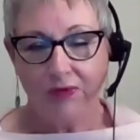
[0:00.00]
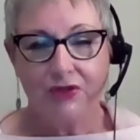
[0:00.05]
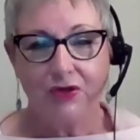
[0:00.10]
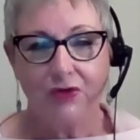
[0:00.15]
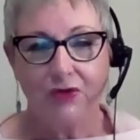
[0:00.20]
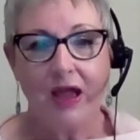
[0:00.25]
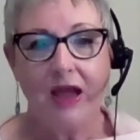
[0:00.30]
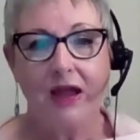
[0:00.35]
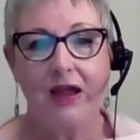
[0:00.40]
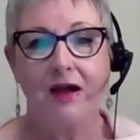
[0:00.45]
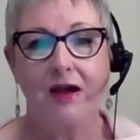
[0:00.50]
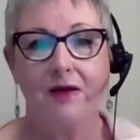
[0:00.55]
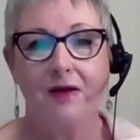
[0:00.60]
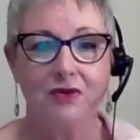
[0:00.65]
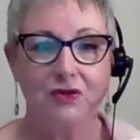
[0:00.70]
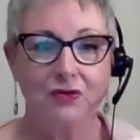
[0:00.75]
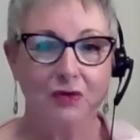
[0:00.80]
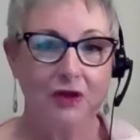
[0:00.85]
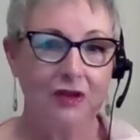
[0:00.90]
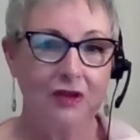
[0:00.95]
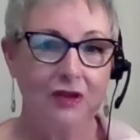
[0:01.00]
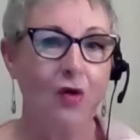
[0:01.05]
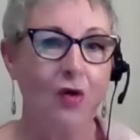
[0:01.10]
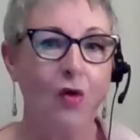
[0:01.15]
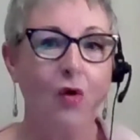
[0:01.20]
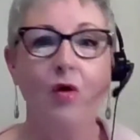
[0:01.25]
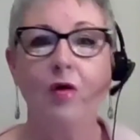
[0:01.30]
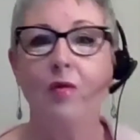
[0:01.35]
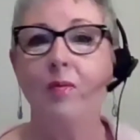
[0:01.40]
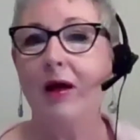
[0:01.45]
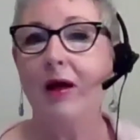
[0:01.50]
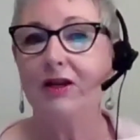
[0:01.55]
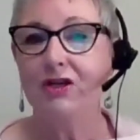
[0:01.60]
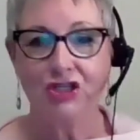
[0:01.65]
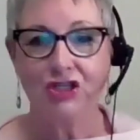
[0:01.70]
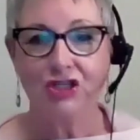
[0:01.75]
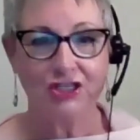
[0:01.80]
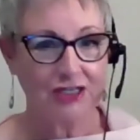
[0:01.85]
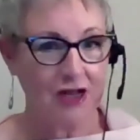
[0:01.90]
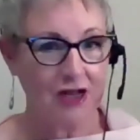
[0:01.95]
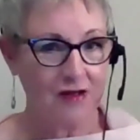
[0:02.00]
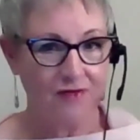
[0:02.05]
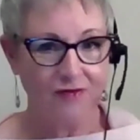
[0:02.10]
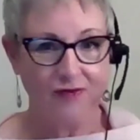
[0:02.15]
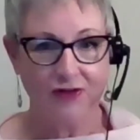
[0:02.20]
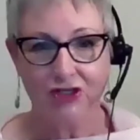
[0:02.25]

So that comes with a whole bunch of stuff,